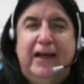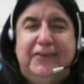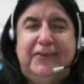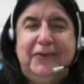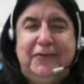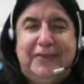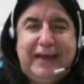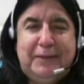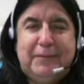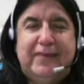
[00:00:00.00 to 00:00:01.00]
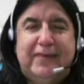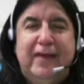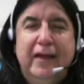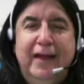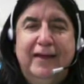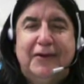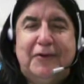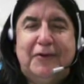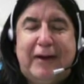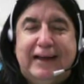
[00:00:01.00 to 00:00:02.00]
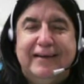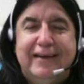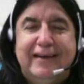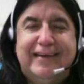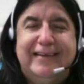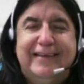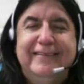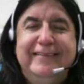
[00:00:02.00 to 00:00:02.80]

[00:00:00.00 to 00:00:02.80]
themes: a struggle for recognition,